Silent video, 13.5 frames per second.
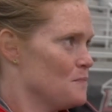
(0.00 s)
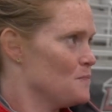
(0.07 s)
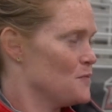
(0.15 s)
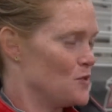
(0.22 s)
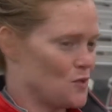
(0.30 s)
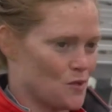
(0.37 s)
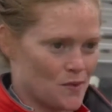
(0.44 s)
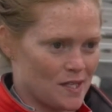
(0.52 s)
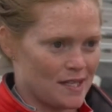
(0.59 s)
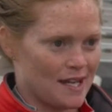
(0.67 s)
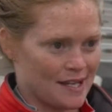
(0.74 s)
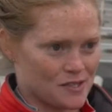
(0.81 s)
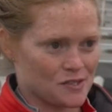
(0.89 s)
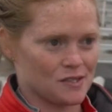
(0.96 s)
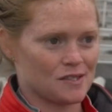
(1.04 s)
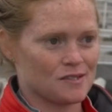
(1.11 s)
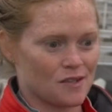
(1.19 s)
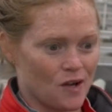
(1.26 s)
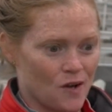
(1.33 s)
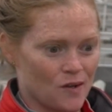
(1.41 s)
you know, they actually
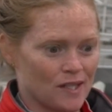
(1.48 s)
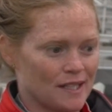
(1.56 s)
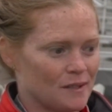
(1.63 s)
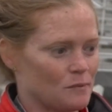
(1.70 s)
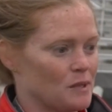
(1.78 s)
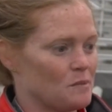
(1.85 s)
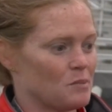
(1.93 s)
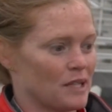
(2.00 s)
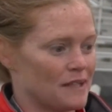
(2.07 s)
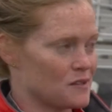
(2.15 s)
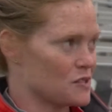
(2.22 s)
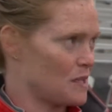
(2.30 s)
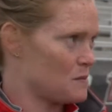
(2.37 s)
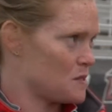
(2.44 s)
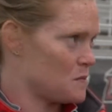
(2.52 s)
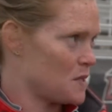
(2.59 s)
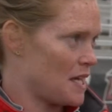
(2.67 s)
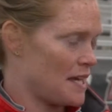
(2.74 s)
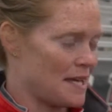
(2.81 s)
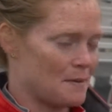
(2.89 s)
saw it. We played the championship
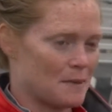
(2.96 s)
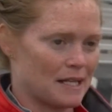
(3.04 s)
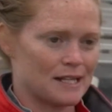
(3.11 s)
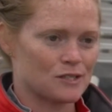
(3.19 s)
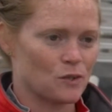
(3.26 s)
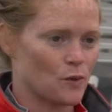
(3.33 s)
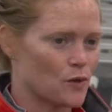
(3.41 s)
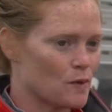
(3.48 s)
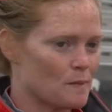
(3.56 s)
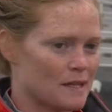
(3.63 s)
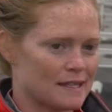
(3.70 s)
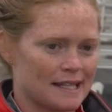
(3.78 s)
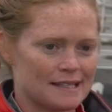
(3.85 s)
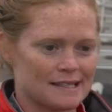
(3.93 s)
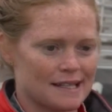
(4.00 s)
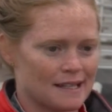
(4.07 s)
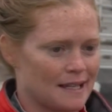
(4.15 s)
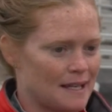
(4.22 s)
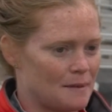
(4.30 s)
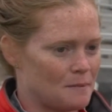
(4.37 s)
game, and I told them at the end of
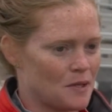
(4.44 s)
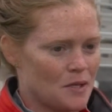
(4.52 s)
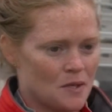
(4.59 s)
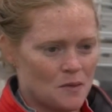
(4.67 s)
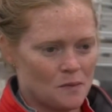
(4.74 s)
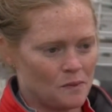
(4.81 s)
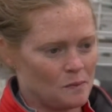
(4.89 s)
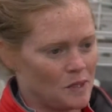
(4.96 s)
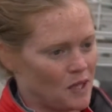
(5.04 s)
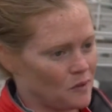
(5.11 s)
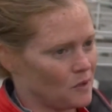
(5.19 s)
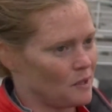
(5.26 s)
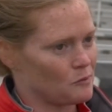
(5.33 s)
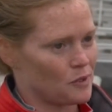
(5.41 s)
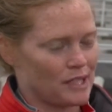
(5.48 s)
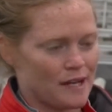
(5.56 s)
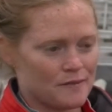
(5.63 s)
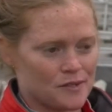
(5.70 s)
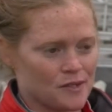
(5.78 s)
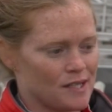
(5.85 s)
that game, when we huddled up right
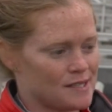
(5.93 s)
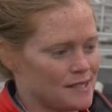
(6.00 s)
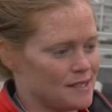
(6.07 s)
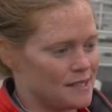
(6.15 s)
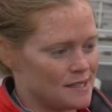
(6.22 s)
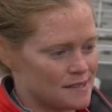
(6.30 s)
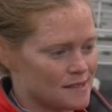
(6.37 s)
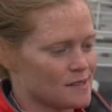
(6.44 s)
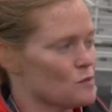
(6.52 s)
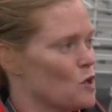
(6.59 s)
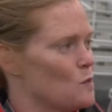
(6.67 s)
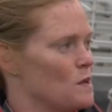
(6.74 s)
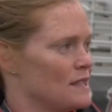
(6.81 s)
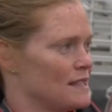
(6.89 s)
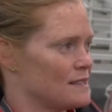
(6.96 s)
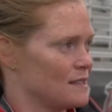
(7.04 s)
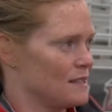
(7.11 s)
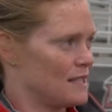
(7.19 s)
after, I said, this is a moment that's going to